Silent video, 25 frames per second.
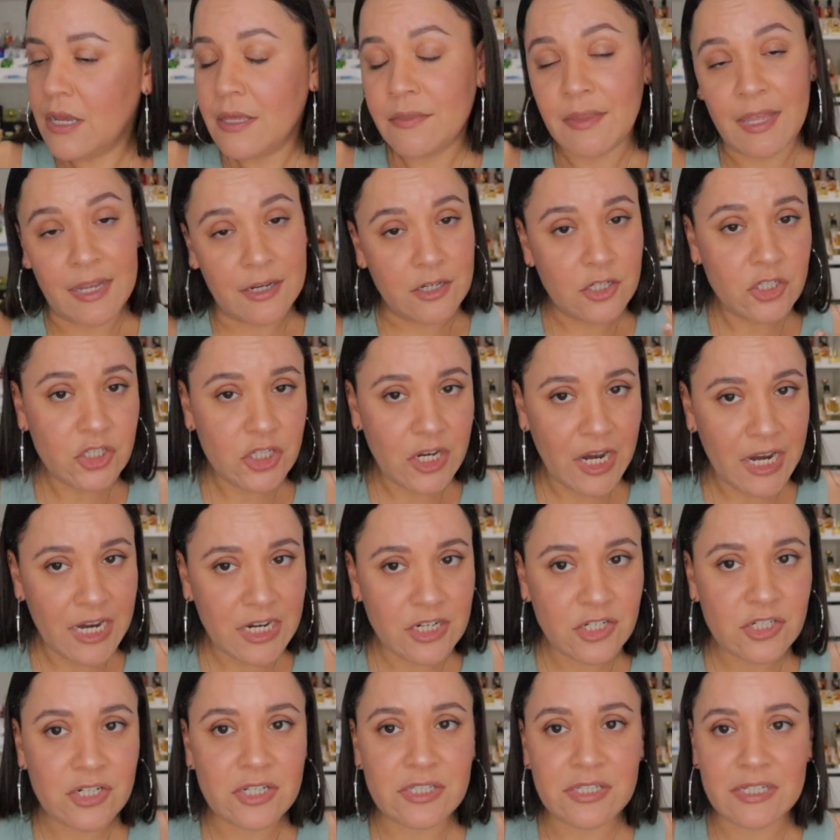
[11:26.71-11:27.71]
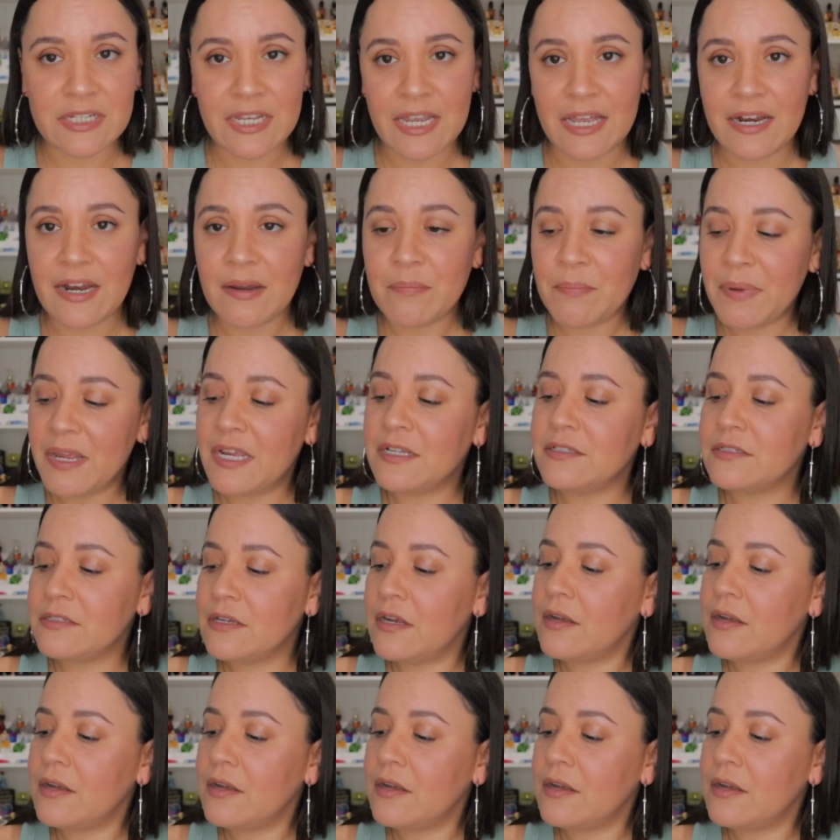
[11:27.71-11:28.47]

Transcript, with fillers: That could change because again, I picked